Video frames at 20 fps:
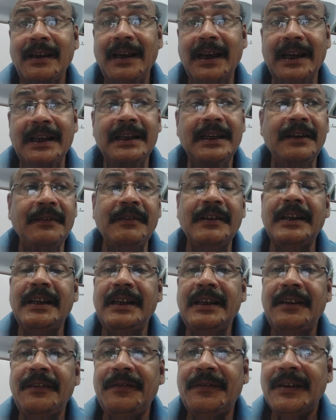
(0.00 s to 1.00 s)
and he will
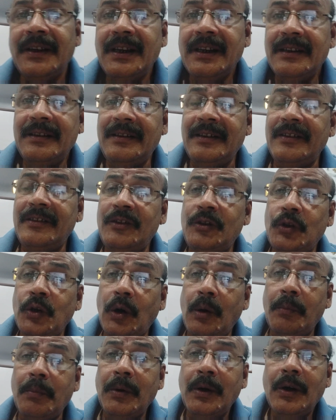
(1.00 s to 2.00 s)
leave this
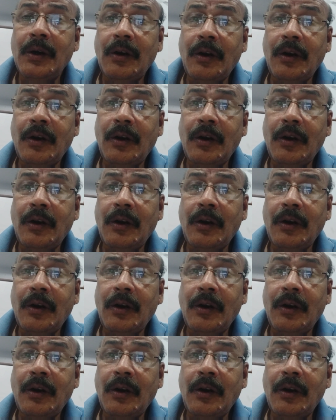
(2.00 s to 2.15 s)
job